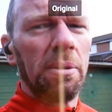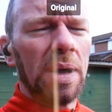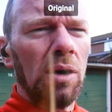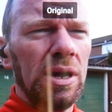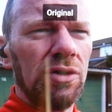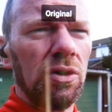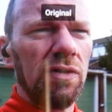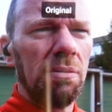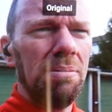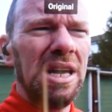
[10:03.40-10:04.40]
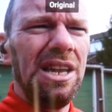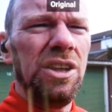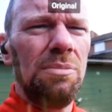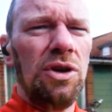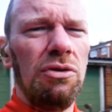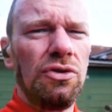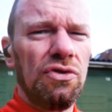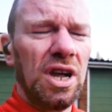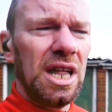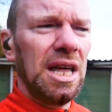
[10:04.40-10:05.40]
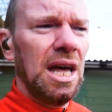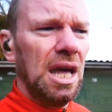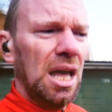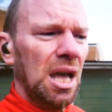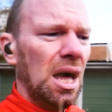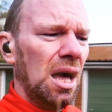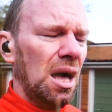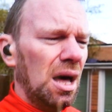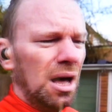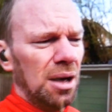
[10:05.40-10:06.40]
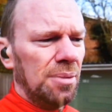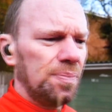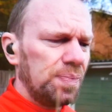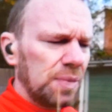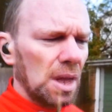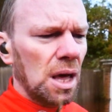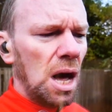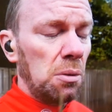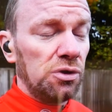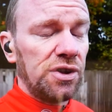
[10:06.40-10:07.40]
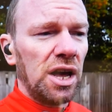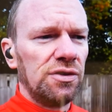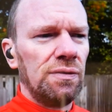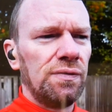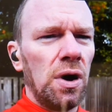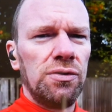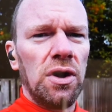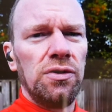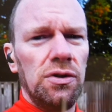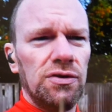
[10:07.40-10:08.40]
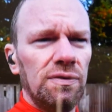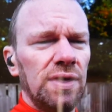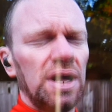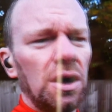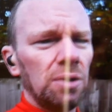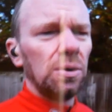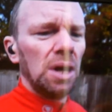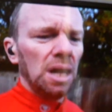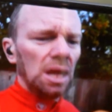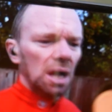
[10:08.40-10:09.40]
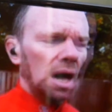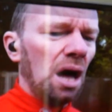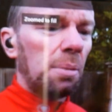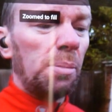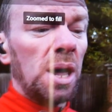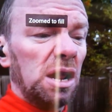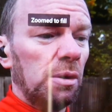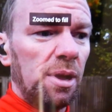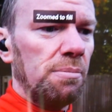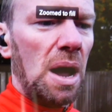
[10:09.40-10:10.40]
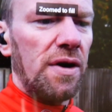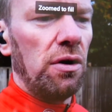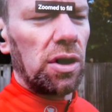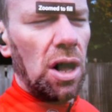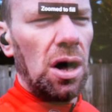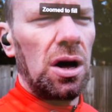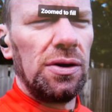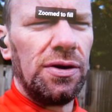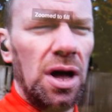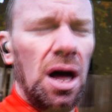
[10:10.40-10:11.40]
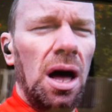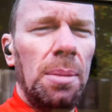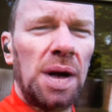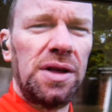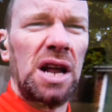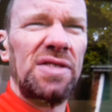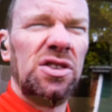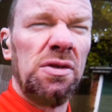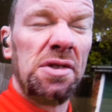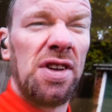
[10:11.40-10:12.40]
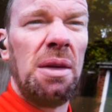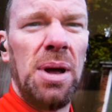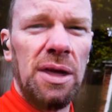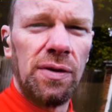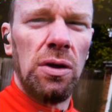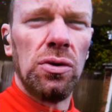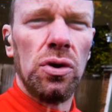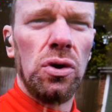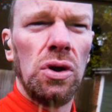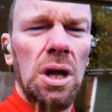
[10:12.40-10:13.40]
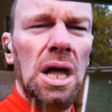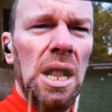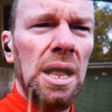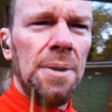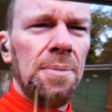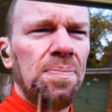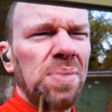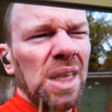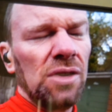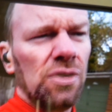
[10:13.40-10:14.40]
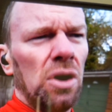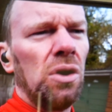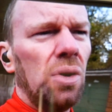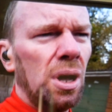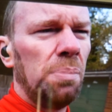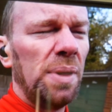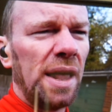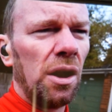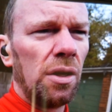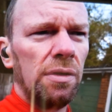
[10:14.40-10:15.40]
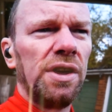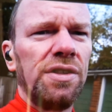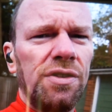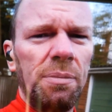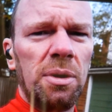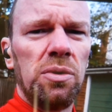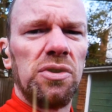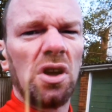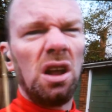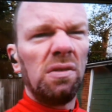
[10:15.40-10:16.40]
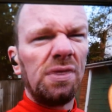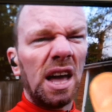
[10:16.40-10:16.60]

probably only sort of a medium use really. I I was taking some photos, doing some video. I played a little bit of Mario Kart. I did have a sort of a 10-minute phone call. So, but then a lot of the rest of the time it was kind of